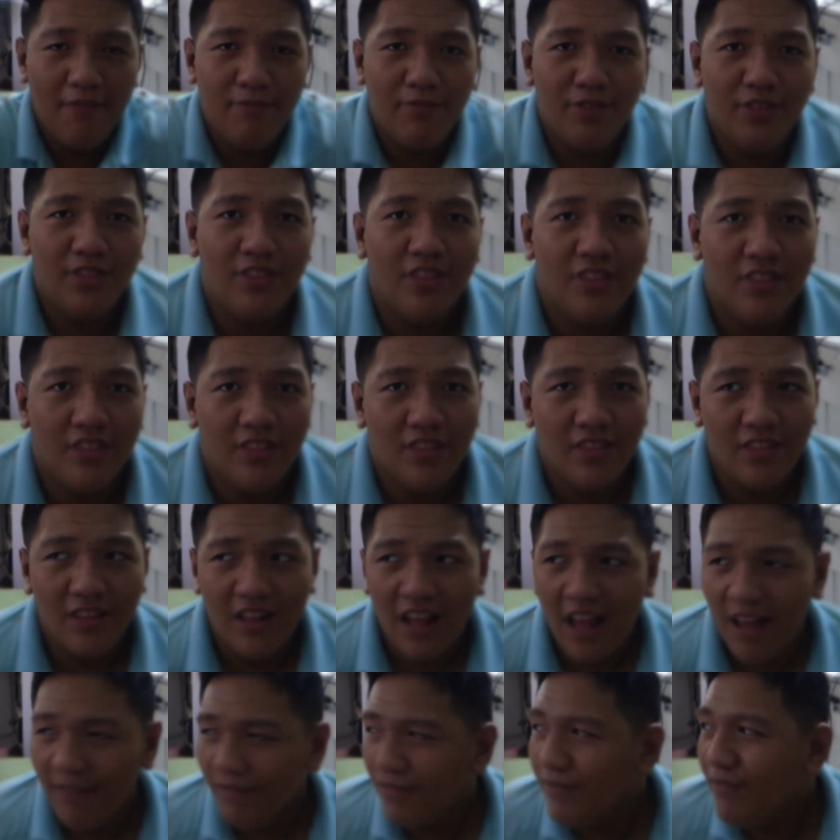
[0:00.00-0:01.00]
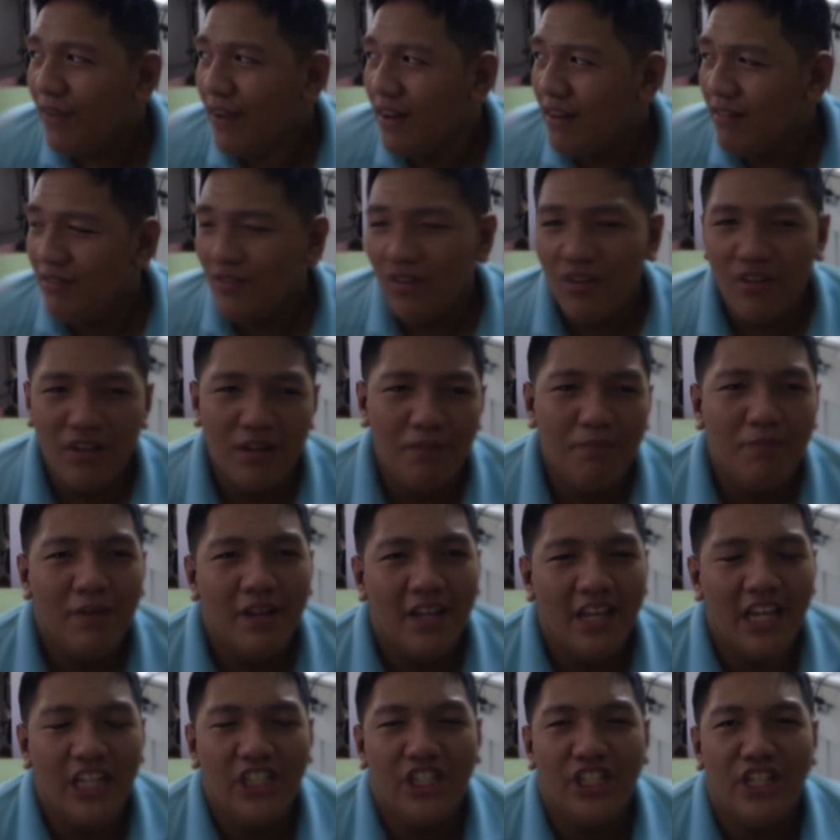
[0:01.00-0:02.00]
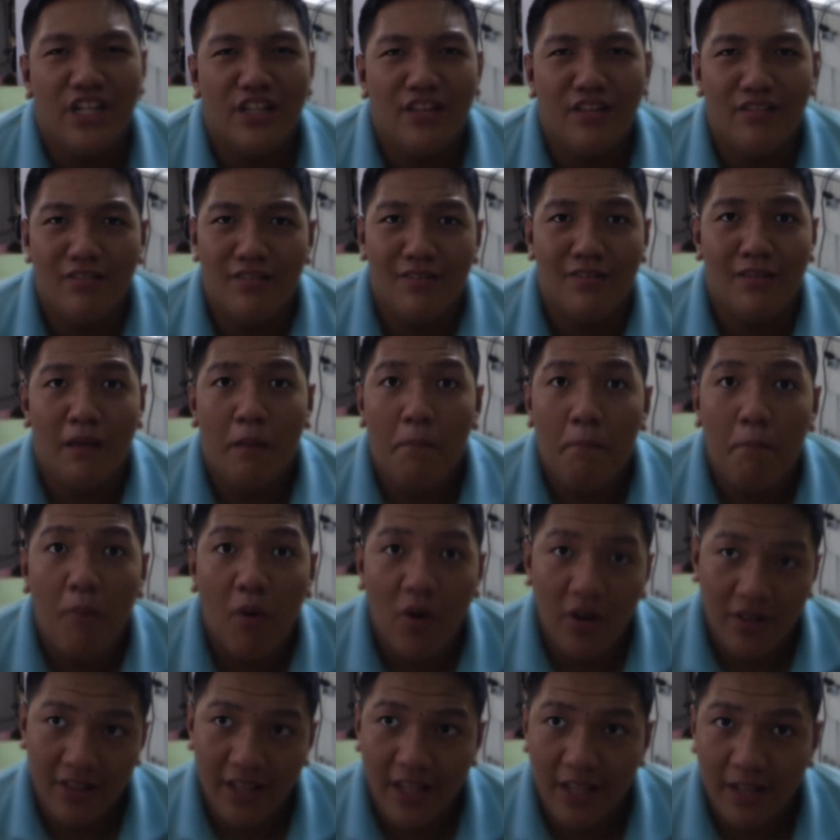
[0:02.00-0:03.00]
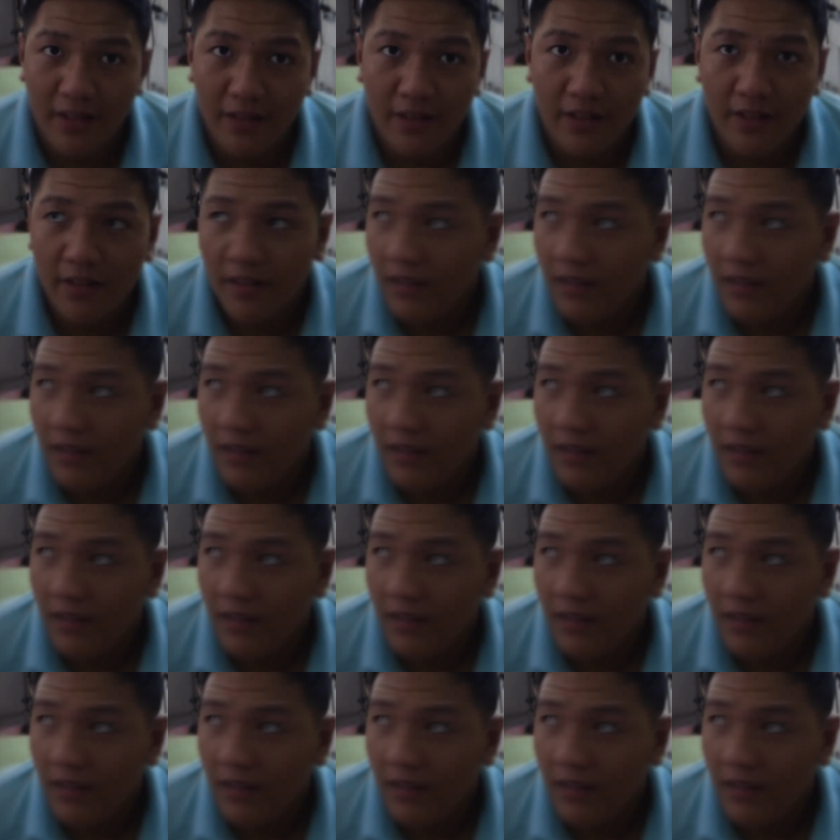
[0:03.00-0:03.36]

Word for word: I have a very strong implication that this is imported